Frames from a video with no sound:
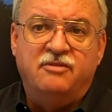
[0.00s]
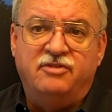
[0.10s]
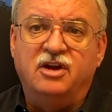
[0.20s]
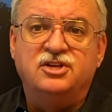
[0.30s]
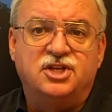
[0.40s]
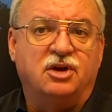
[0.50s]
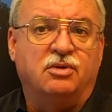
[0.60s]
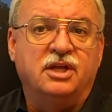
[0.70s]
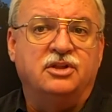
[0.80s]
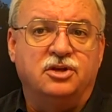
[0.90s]
Very
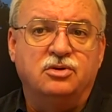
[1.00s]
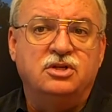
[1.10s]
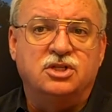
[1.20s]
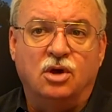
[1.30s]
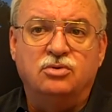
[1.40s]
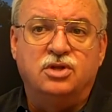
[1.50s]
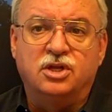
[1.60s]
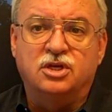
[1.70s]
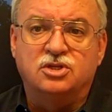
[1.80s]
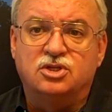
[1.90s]
generally, the duties owed to
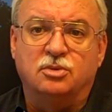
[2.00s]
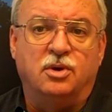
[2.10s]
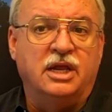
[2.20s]
the consumer